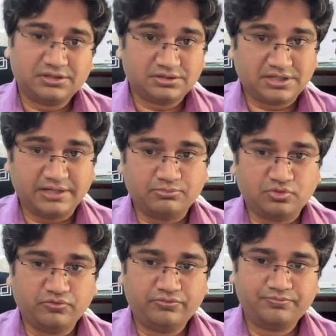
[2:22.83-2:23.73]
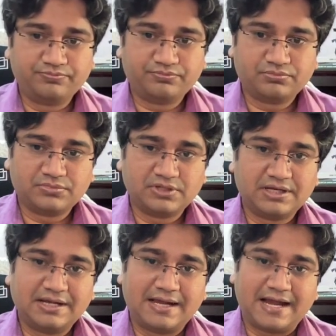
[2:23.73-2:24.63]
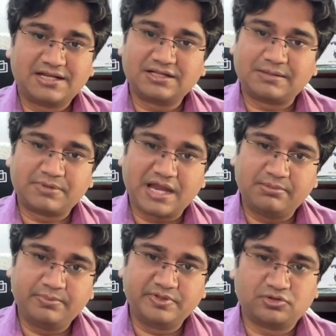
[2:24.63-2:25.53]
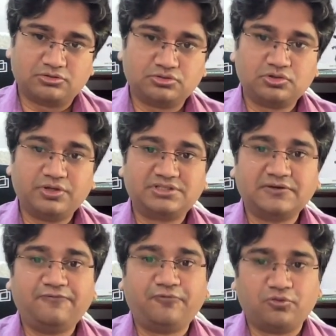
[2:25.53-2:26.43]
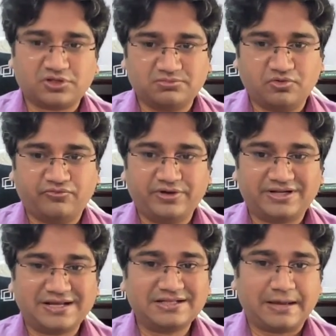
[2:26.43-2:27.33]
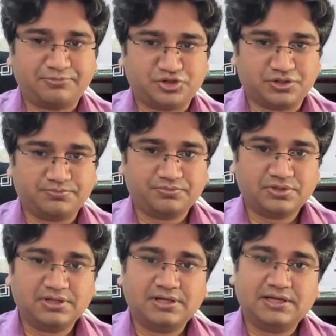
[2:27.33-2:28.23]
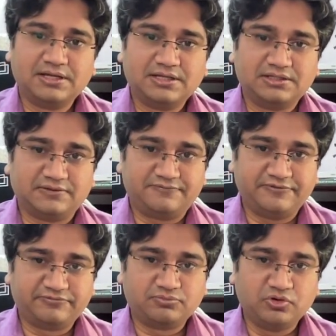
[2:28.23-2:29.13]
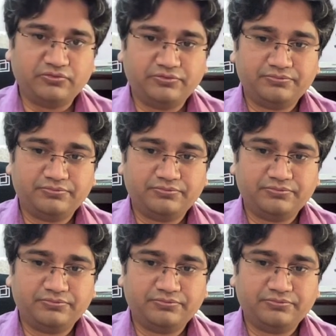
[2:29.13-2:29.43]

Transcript: three move, and it can capture enemy piece also. So it's a fourth move. It can capture the fifth move.